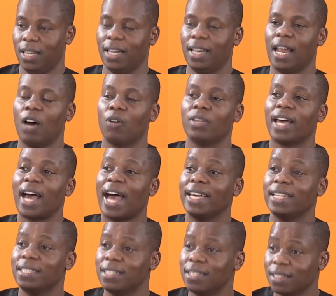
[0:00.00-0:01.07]
Now, the
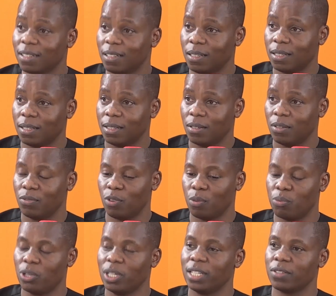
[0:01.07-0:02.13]
ideal for
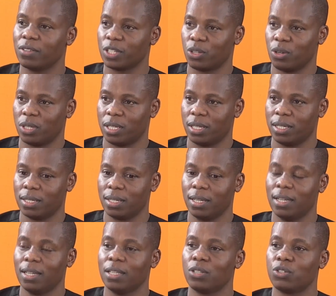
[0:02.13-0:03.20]
pooling resources
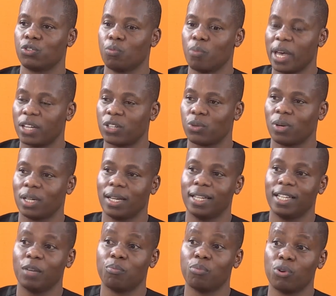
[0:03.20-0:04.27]
is to make sure
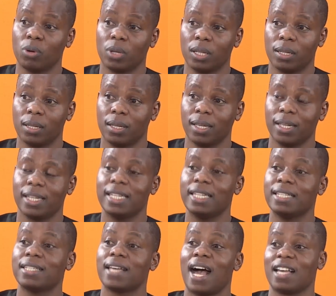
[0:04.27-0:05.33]
that the pool
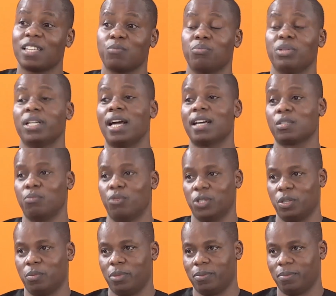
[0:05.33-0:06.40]
is as big as
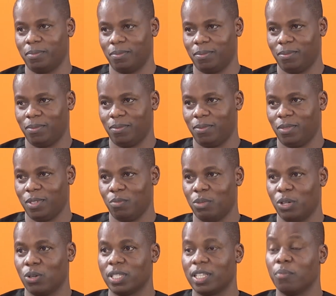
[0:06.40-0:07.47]
possible.
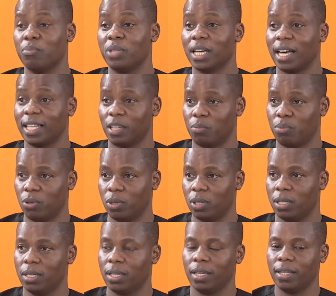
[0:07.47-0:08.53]
Because the bigger the
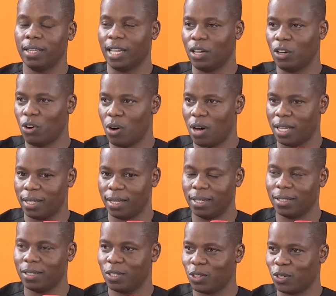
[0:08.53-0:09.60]
pool, the lower
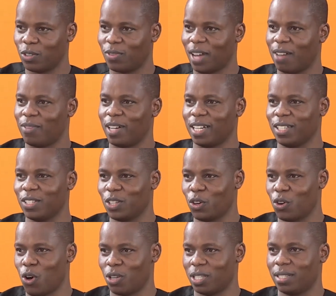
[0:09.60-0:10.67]
the sort of average
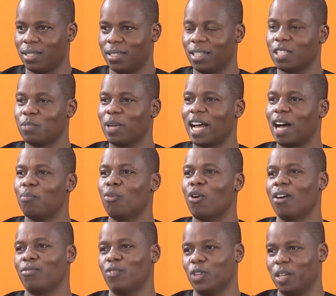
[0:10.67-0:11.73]
cost. Things become
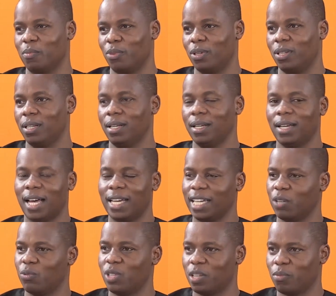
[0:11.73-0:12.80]
more affordable and
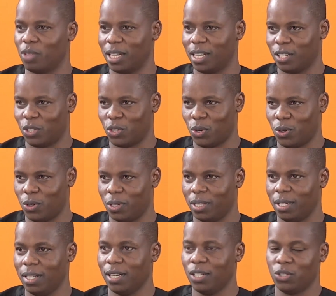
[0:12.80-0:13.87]
equitable and so on.
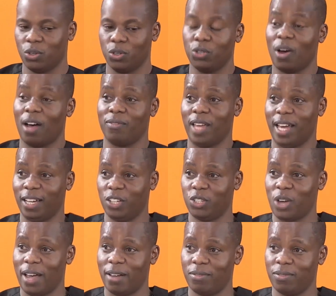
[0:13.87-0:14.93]
So you have the
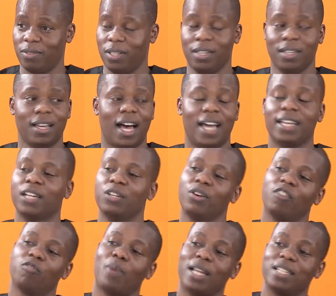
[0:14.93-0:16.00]
NHIF, and then you
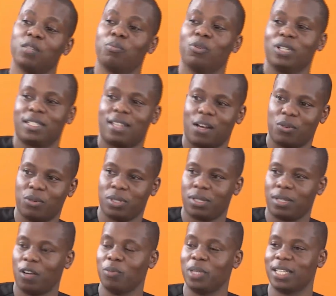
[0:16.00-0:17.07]
have multiple SACCOs.
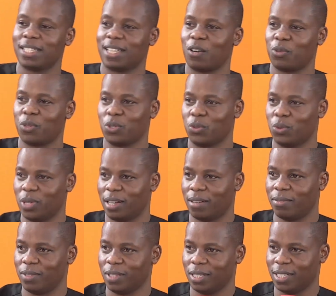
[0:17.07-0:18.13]
How many SACCOs do we
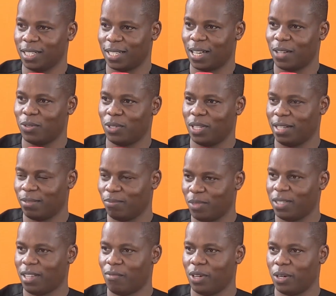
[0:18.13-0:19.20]
have in this country? There are
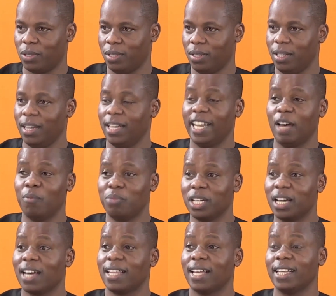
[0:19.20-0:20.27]
several. They are
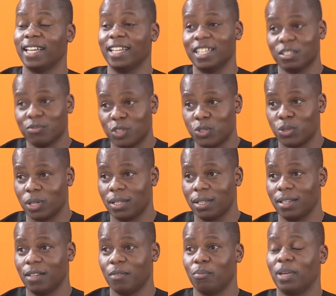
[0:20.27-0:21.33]
bigger than the individual,
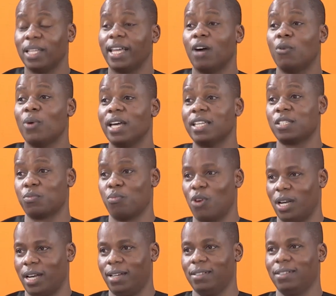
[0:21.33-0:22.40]
but they are way
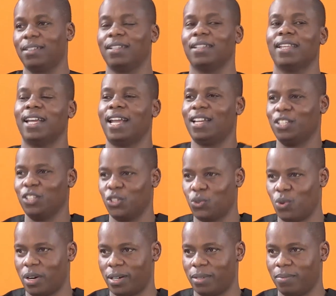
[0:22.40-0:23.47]
smaller than an
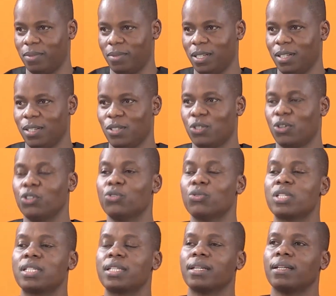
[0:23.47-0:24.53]
insurer. So
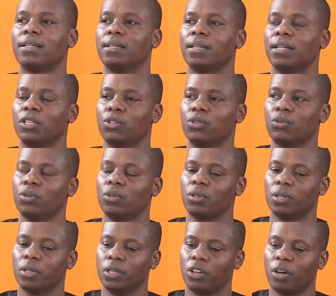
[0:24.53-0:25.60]

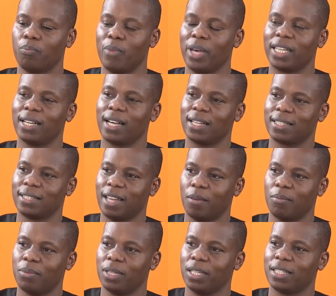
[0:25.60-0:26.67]
you're making a
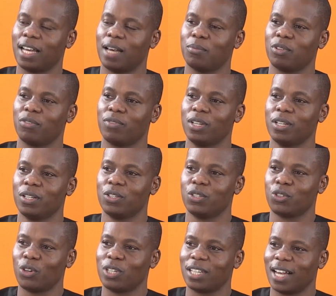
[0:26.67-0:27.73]
step in terms of
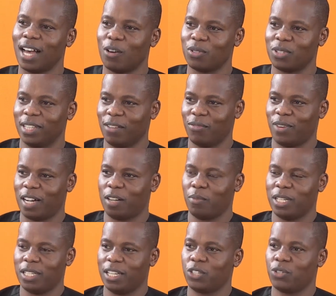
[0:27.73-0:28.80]
sorting out the
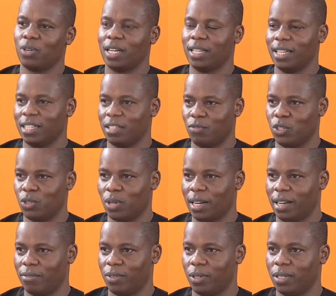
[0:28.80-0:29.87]
fragmentation at the individual
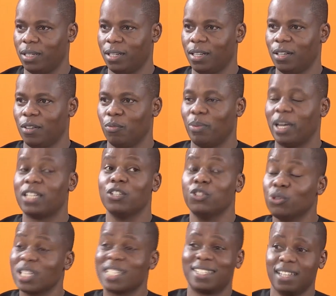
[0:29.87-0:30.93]
level, but
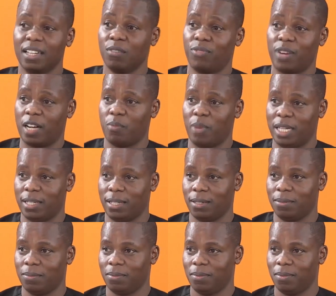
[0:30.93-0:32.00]
you're still fragmented,
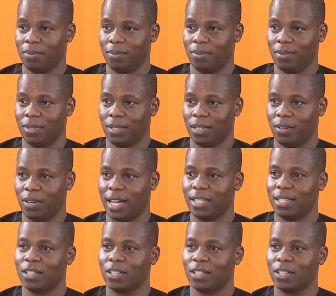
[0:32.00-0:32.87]
right?